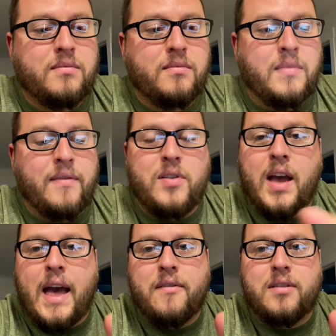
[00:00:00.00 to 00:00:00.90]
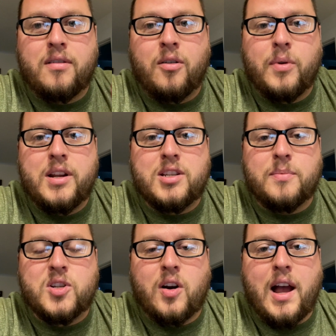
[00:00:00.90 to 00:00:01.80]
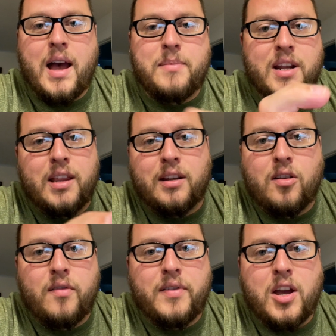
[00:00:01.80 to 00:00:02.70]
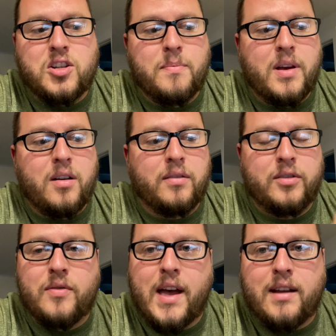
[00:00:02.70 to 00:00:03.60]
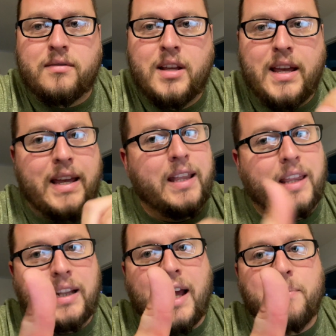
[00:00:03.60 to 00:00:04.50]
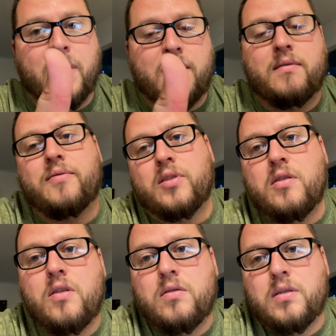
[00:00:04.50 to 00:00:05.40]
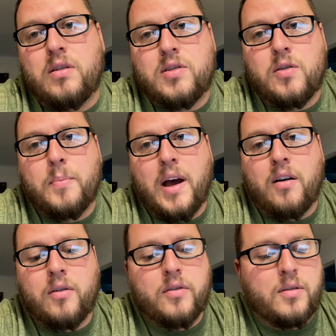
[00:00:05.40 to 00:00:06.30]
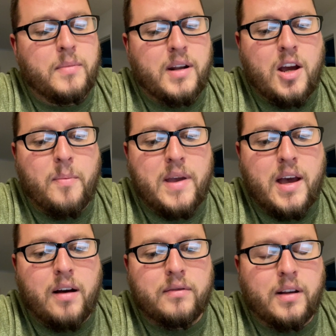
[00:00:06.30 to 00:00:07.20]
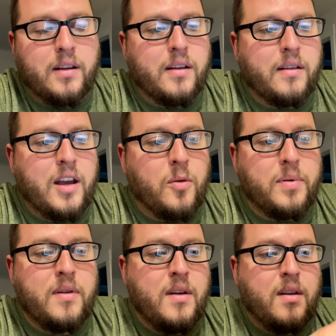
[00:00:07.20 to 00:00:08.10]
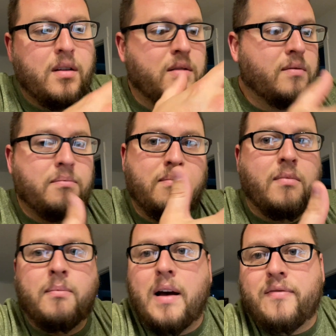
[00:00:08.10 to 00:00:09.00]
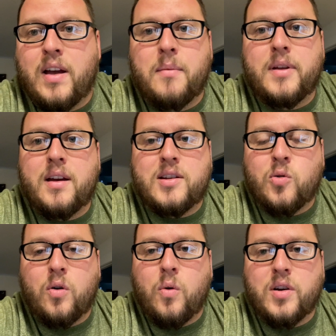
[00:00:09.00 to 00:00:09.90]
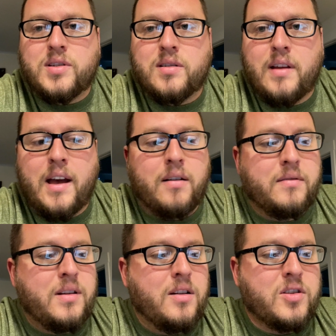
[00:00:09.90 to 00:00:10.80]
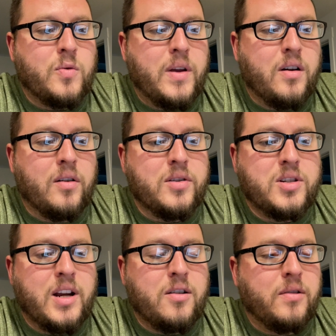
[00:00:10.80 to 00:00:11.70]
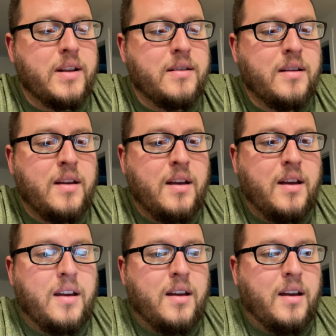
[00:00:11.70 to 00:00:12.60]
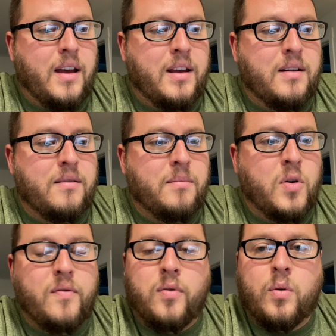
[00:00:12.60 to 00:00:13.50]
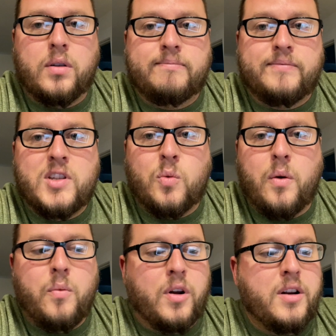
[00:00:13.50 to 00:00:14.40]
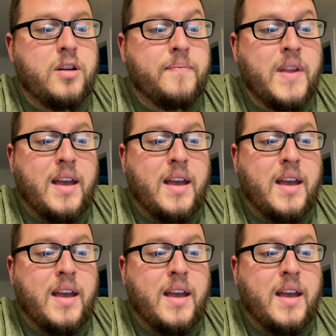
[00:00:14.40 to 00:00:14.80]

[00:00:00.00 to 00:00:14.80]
If you haven't already subscribed and hit the notification bell, do that. Hit that like button for the YouTube algorithm and help me out. Help my family at TorqueWorks out, you know, so we can grow this channel and move forward to what we want to do.